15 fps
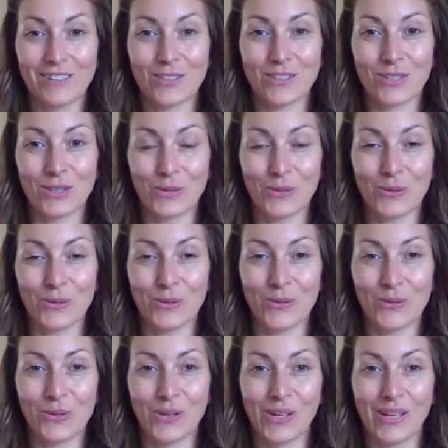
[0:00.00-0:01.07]
2,
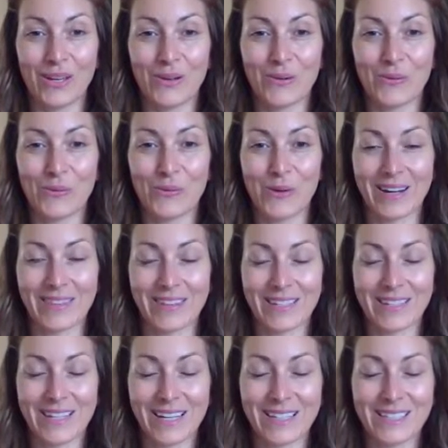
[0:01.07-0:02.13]
1. And then
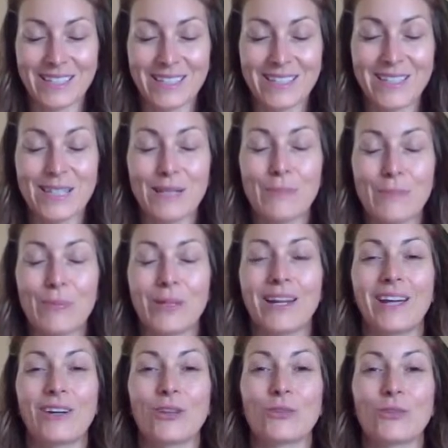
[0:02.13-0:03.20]
take a deep
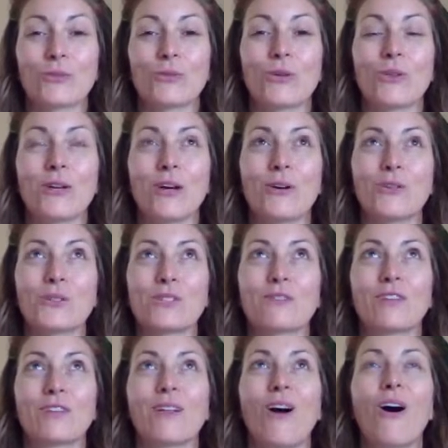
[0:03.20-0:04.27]
inhale through the nose,
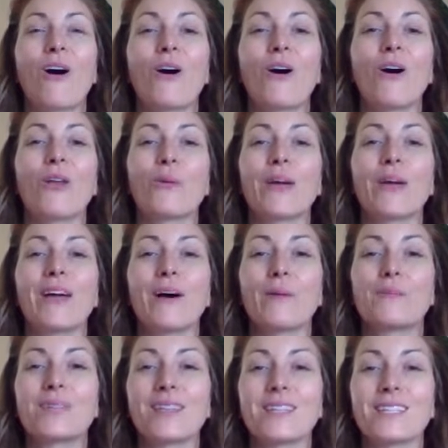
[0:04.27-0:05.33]
fill all the way up
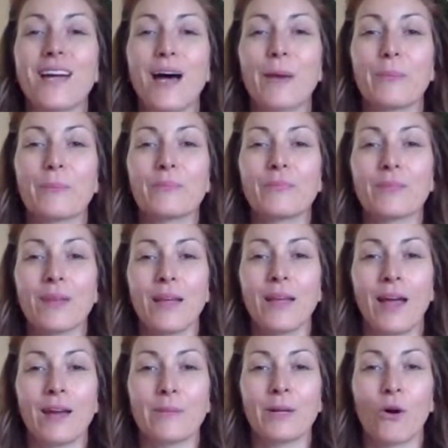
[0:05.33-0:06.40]
to the top,
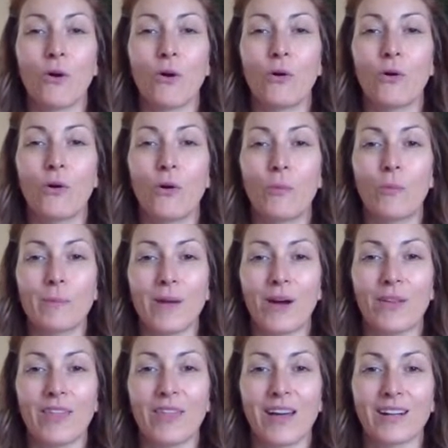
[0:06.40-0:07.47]
and a big open
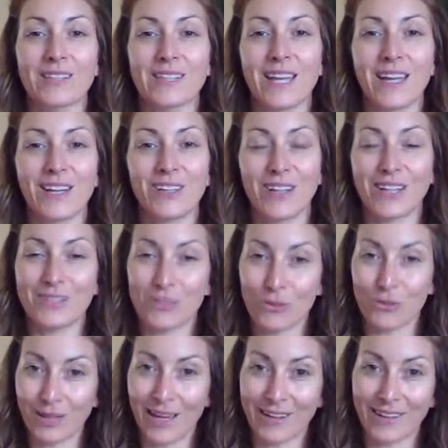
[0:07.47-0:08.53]
mouth exhale as
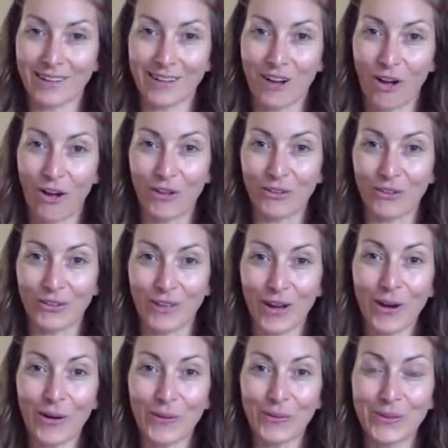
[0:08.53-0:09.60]
you let it all
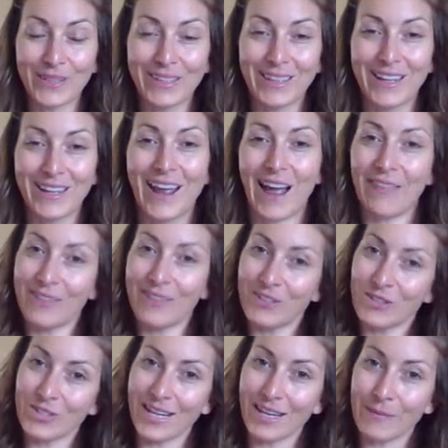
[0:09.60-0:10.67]
go. And then
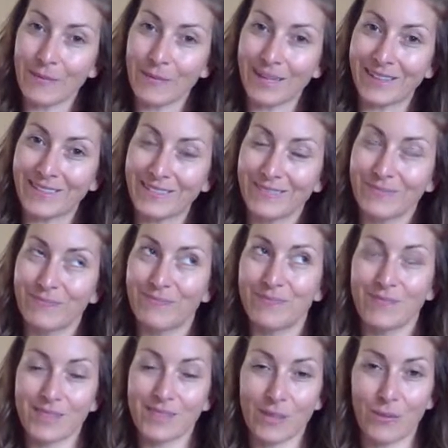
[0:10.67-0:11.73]
just take a minute,
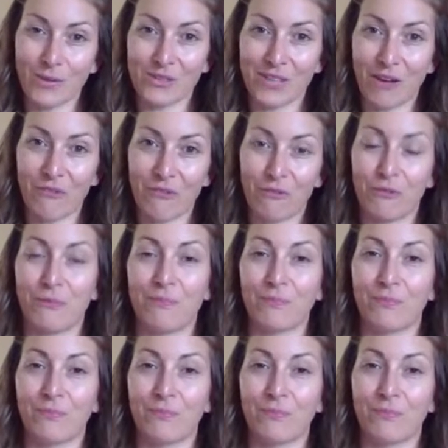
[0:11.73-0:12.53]
sit with yourself,